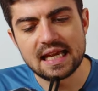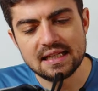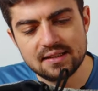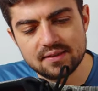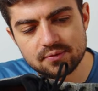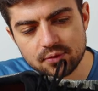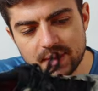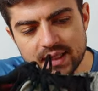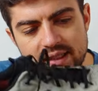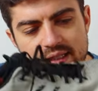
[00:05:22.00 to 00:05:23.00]
And for
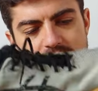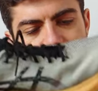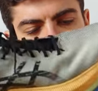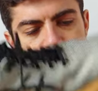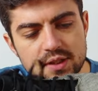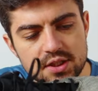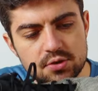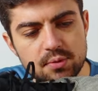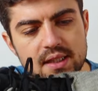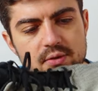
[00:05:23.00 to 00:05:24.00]
my foot
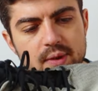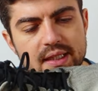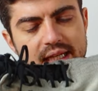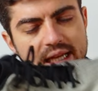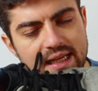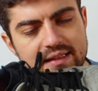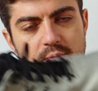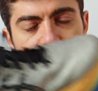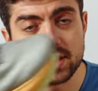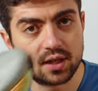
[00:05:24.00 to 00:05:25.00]
injury, the one I had, I
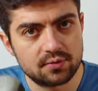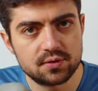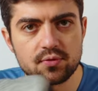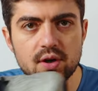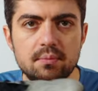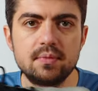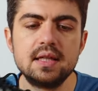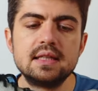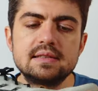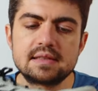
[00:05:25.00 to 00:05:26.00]
recovered from
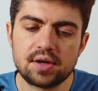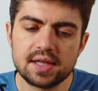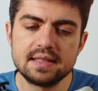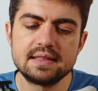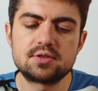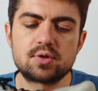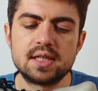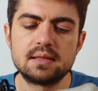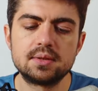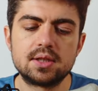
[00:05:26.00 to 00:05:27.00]
starting in this
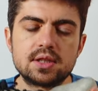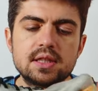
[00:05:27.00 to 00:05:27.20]
training block.